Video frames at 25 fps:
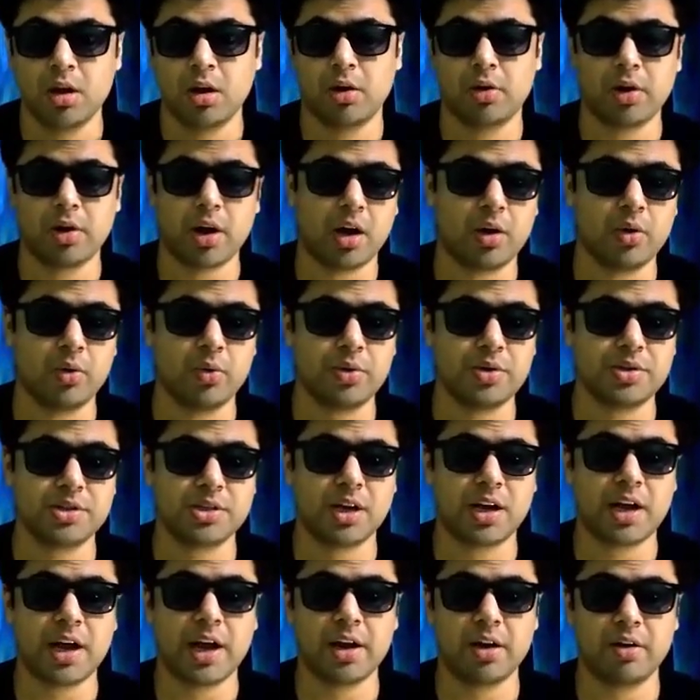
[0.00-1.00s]
Rahu is
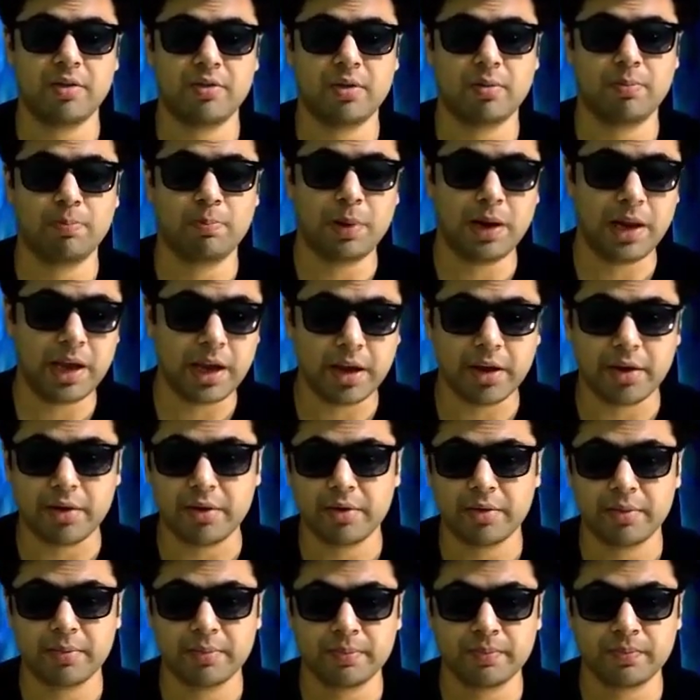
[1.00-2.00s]
a kind of a player